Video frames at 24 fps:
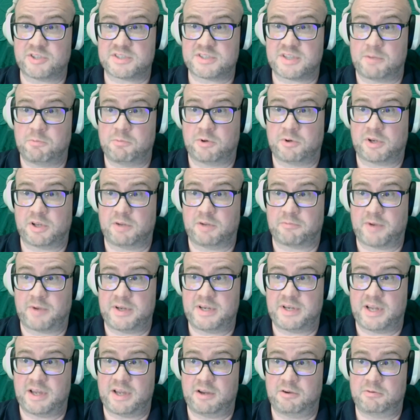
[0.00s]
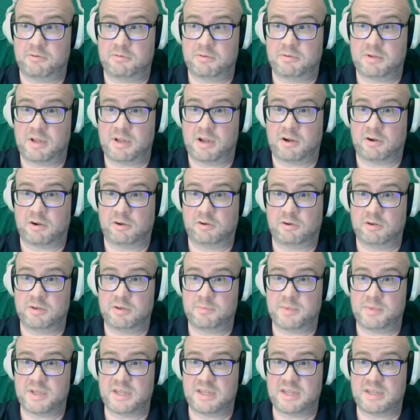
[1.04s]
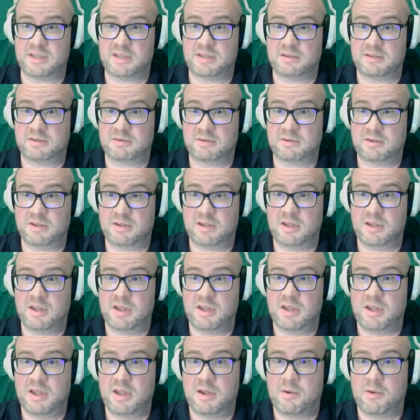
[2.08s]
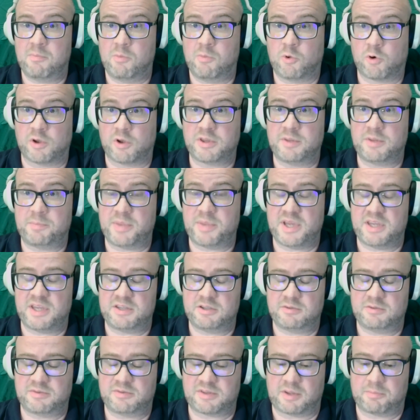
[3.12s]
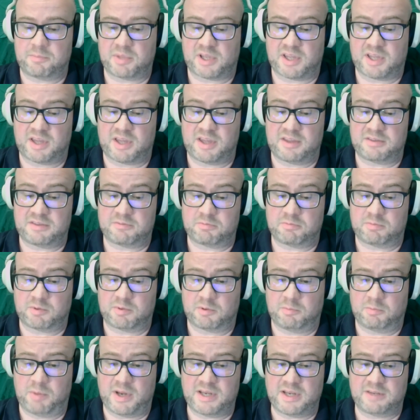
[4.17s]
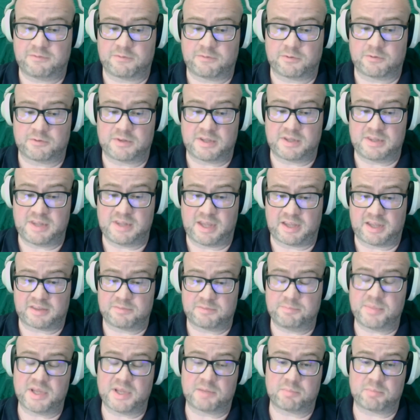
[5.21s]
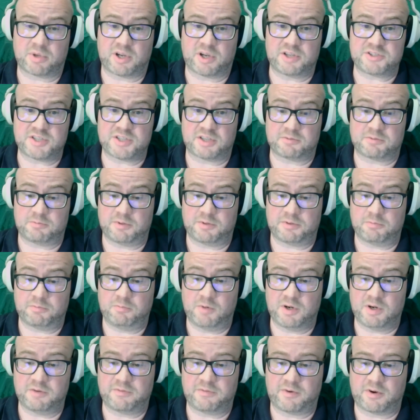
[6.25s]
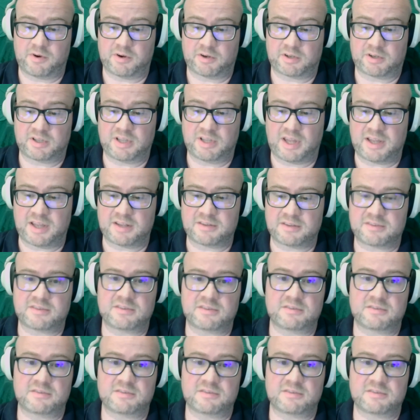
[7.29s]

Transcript: I'm working on right now are going to be more on the BAU side because we're waiting for the next big project with one of our clients.